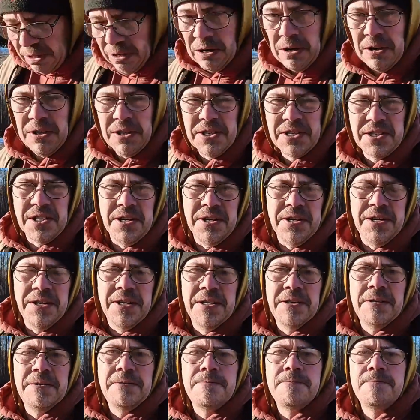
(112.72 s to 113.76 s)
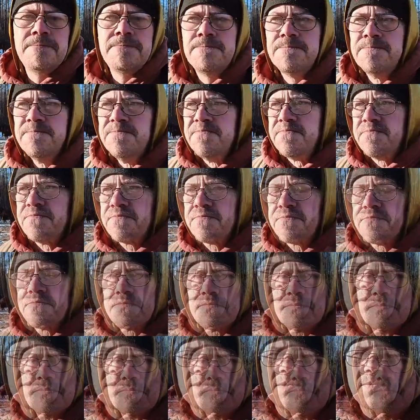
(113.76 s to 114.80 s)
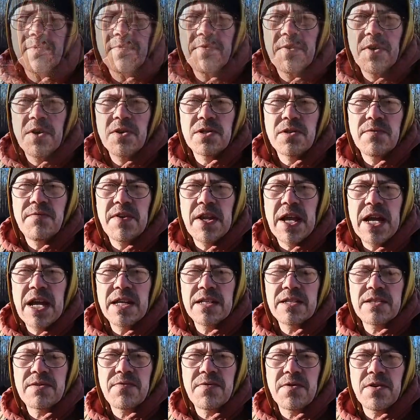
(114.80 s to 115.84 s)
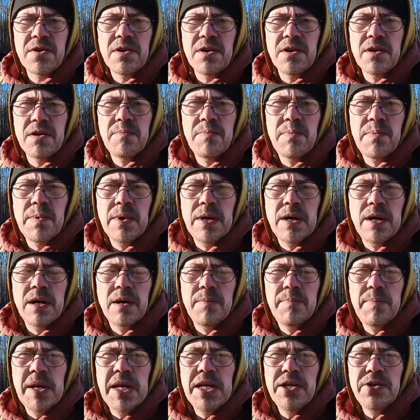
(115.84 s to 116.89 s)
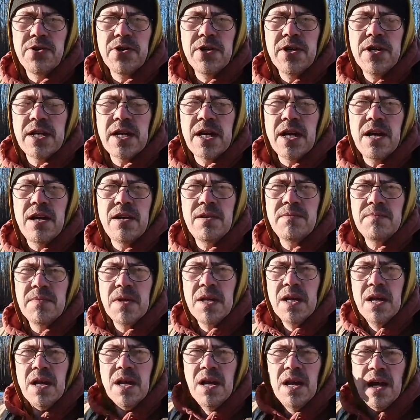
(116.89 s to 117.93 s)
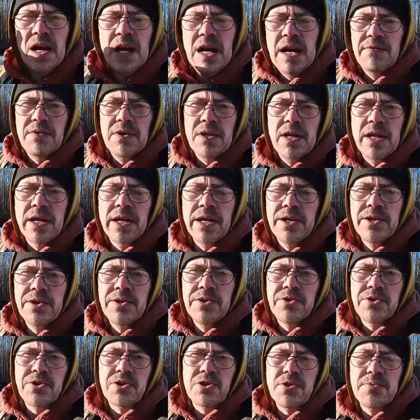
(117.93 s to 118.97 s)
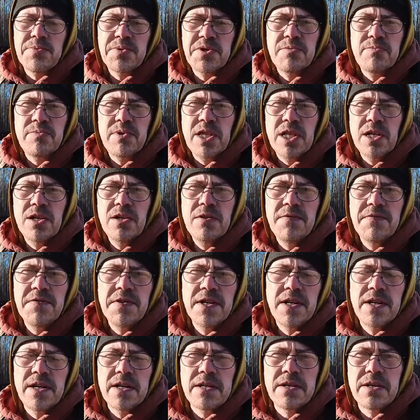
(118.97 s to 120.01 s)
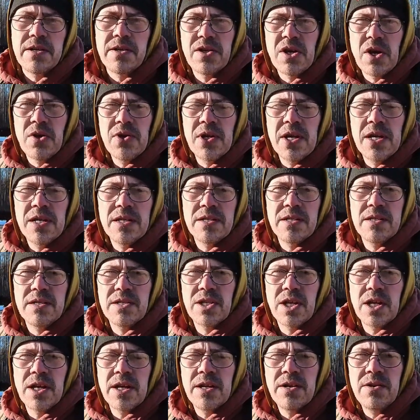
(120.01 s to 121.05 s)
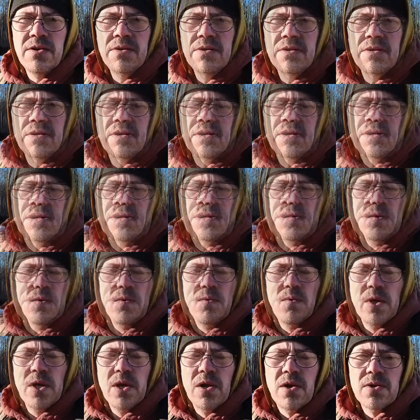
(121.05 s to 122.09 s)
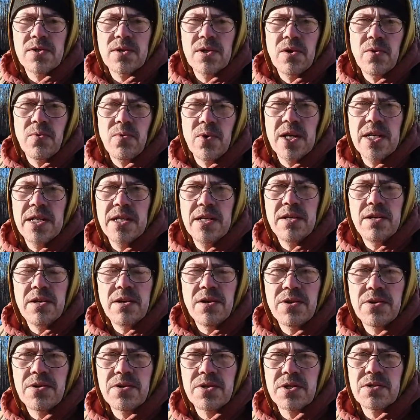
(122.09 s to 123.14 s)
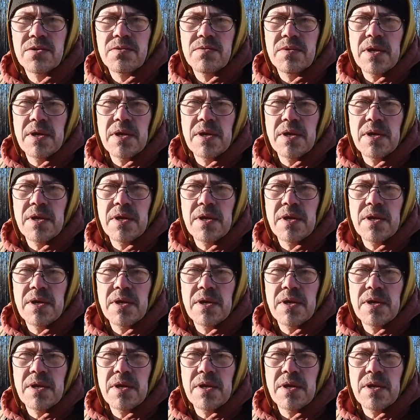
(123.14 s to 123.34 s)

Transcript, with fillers: oh, the sun some folks have asked for a, a Patreon account. I have a link in the description below if you'd like to donate to the channel. We also redid our